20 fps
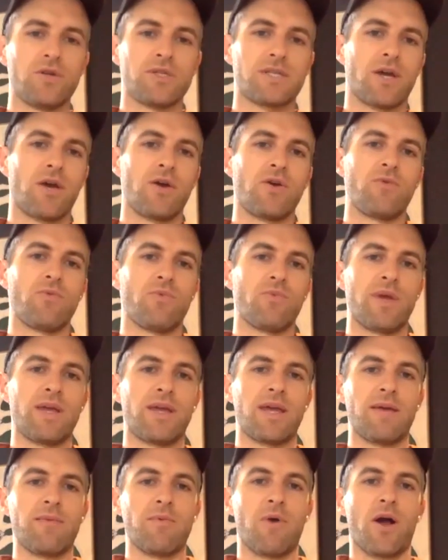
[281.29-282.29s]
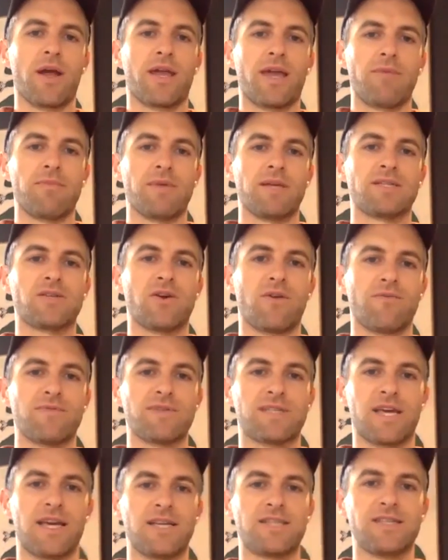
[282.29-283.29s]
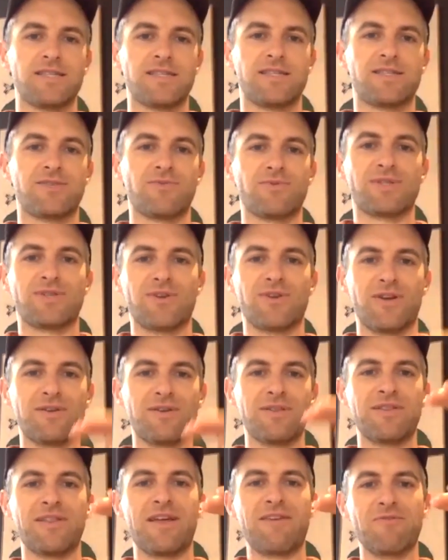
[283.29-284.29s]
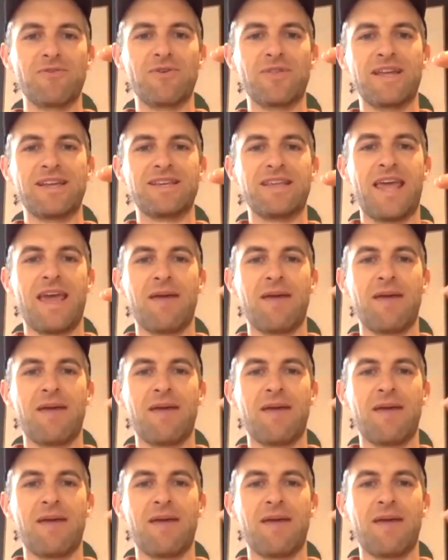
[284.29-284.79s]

So I keep these conversations to a certain level and then